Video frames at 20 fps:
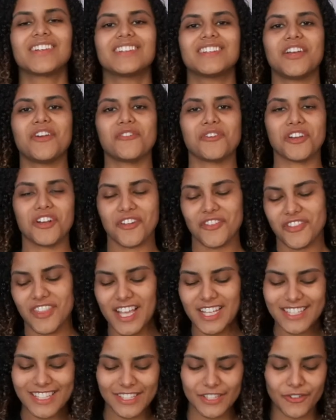There we go.
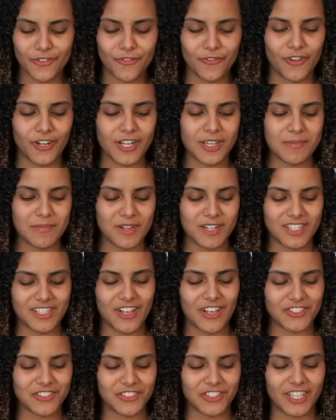That's a little funny, but it's
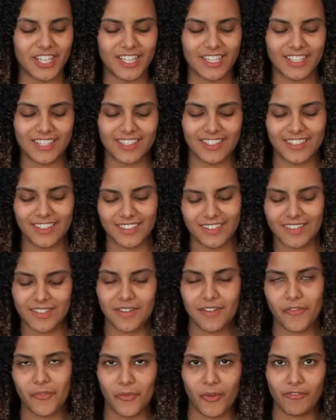also like
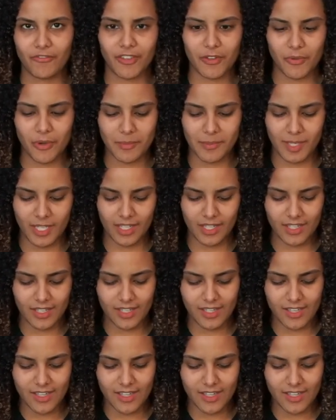1v1 me.